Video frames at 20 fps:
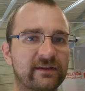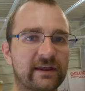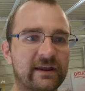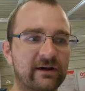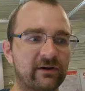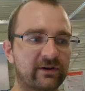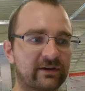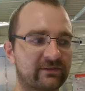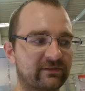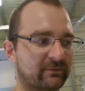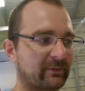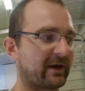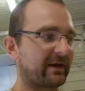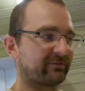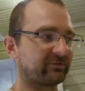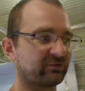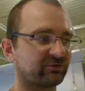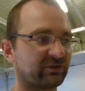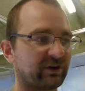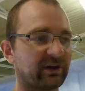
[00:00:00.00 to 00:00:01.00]
and then I'll get some
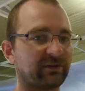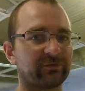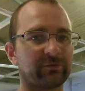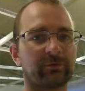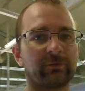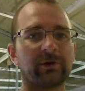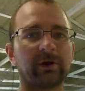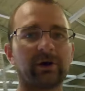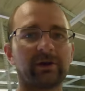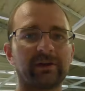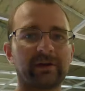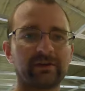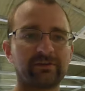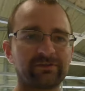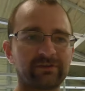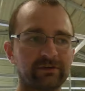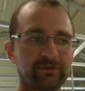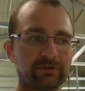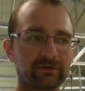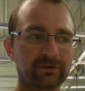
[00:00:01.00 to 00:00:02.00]
after shots when we're all done,
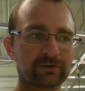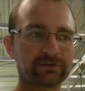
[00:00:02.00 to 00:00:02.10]
see what it